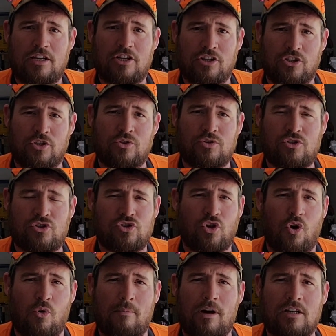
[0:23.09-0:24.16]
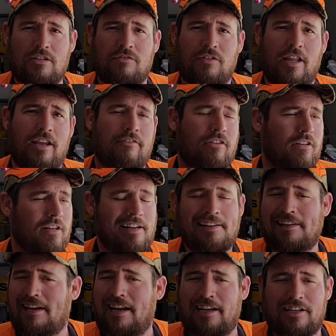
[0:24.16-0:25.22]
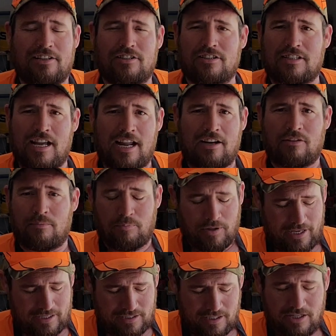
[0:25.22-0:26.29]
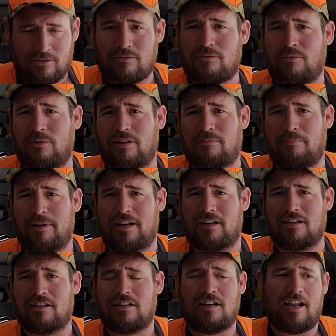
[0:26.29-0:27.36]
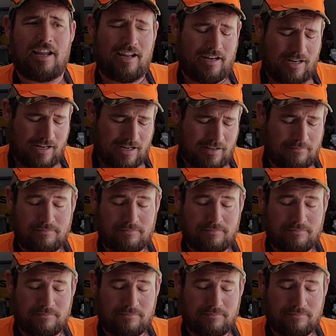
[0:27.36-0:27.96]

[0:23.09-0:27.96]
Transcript: You lose so much flavor, and you're just kind of replacing it with beer, and